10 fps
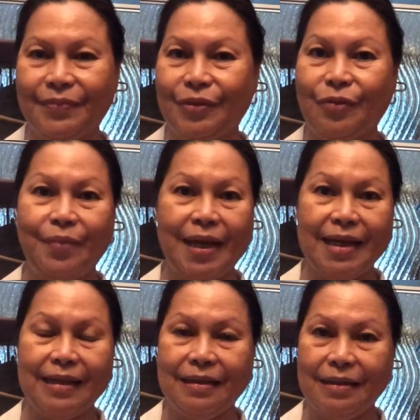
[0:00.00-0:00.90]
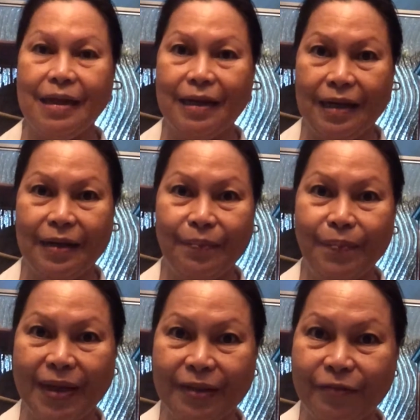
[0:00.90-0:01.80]
to make it a
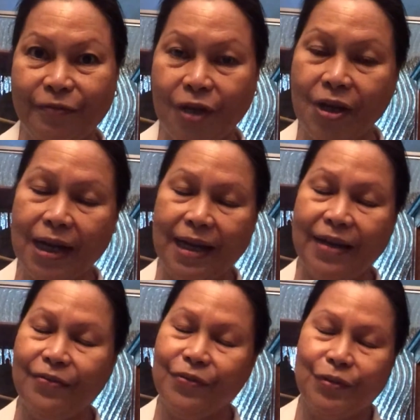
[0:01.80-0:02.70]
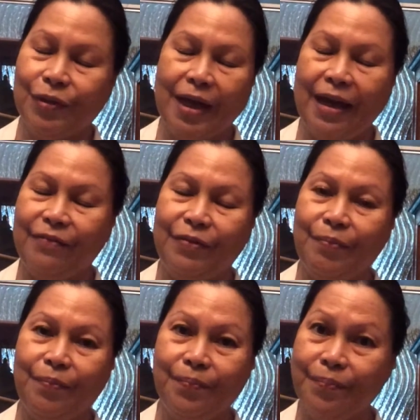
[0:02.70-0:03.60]
better vlog I have to have
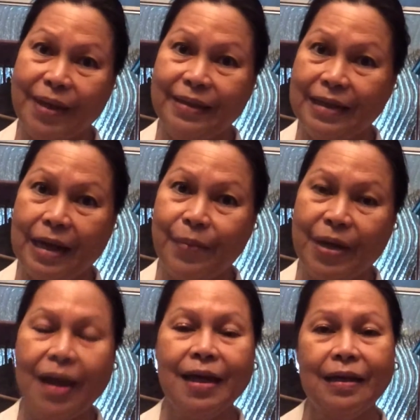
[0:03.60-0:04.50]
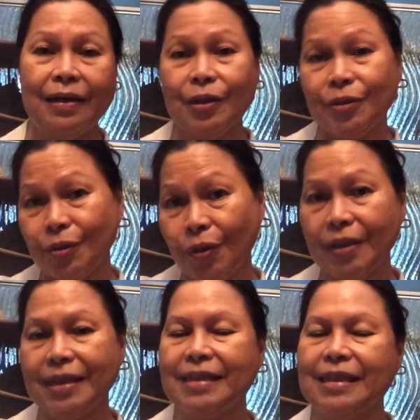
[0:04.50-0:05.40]
a better camera. So
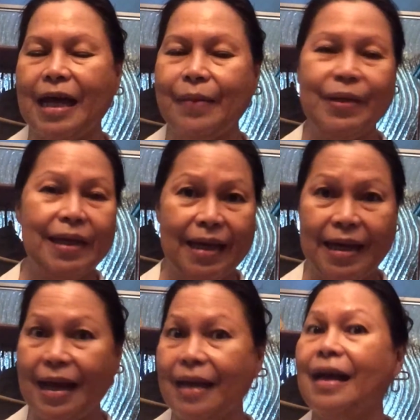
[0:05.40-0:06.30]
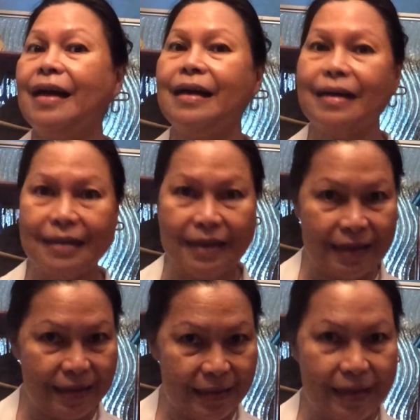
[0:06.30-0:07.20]
all this time, again,
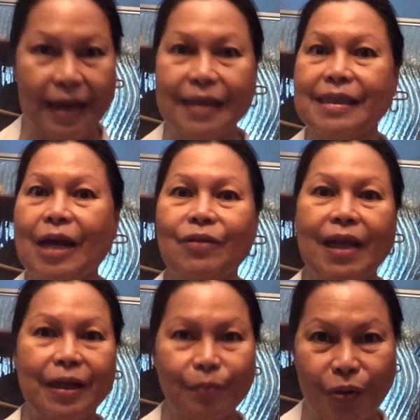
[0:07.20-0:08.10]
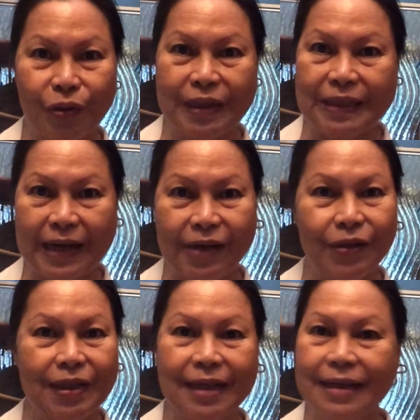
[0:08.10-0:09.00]
I sound like a broken
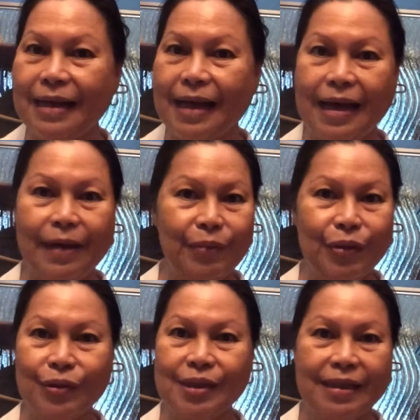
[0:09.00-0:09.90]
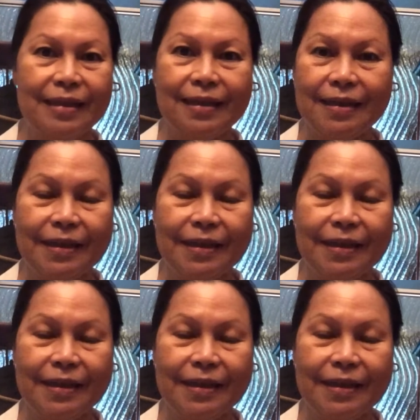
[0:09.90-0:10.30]
record. I'm using